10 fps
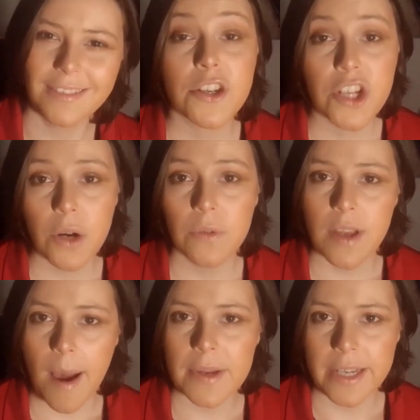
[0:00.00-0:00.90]
The show
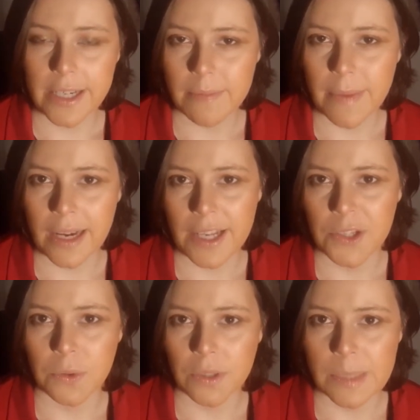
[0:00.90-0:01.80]
dominated my high
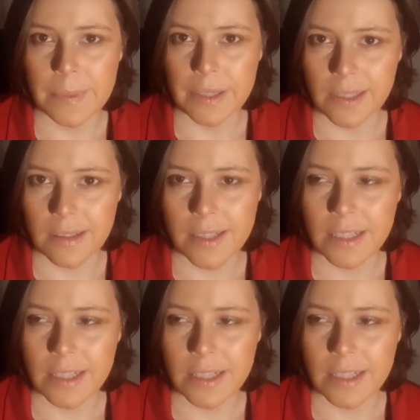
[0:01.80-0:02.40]
school experience.